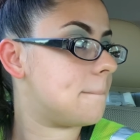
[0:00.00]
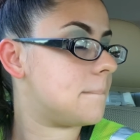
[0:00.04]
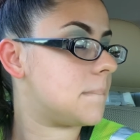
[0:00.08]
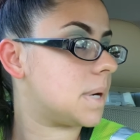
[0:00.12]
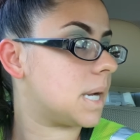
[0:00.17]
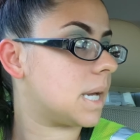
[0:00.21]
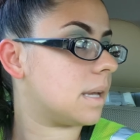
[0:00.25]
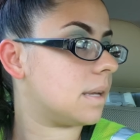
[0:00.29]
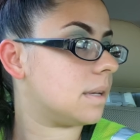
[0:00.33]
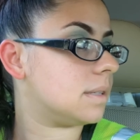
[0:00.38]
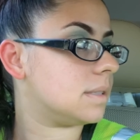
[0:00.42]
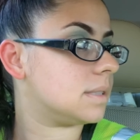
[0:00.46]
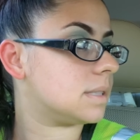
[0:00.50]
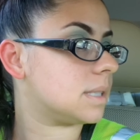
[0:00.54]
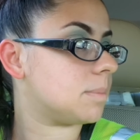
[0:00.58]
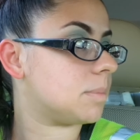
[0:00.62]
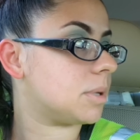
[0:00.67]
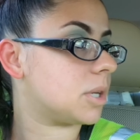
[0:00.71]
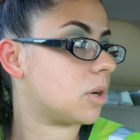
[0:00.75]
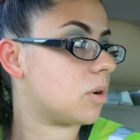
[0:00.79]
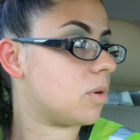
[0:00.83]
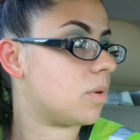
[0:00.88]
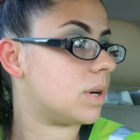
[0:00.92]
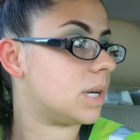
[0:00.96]
But I'm
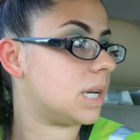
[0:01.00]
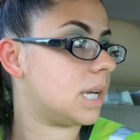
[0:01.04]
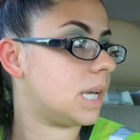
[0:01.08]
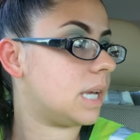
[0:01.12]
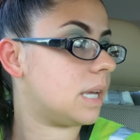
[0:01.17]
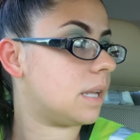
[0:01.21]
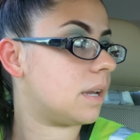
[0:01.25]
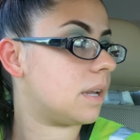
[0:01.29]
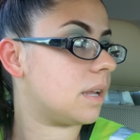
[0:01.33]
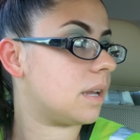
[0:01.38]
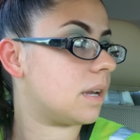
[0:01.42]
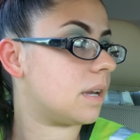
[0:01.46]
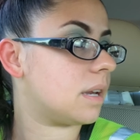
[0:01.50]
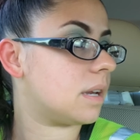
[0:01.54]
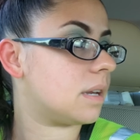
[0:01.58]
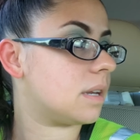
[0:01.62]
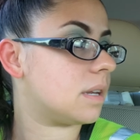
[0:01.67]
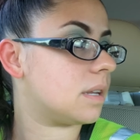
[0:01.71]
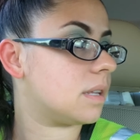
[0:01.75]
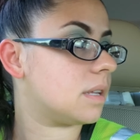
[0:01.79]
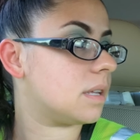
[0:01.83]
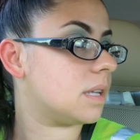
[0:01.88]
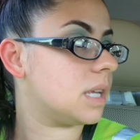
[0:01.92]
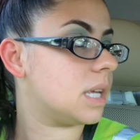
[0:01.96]
going to go ahead and
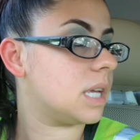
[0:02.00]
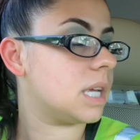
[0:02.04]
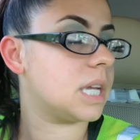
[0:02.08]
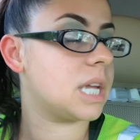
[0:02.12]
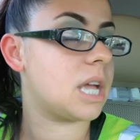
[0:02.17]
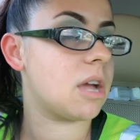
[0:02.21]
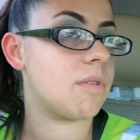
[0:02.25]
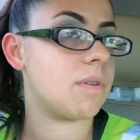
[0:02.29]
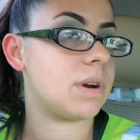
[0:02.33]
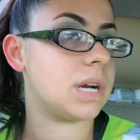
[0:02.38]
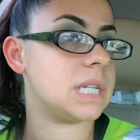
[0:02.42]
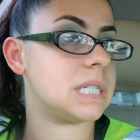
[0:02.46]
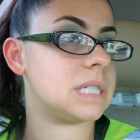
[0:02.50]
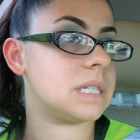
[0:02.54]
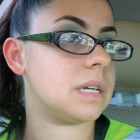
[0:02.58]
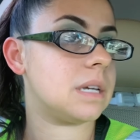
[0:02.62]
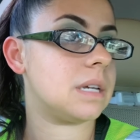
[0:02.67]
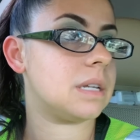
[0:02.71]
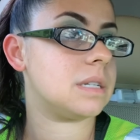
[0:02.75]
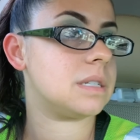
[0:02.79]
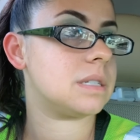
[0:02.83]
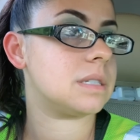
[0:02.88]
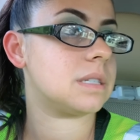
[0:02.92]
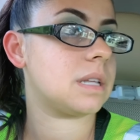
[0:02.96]
get ready to
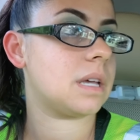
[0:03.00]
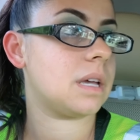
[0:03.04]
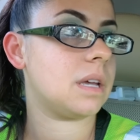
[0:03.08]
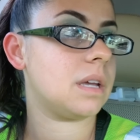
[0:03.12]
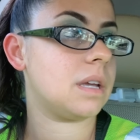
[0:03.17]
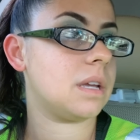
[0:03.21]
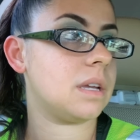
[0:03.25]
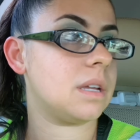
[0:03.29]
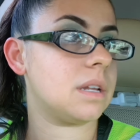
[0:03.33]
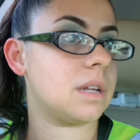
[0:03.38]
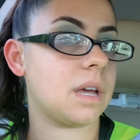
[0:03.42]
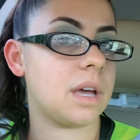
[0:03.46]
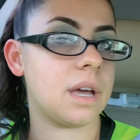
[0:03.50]
head inside.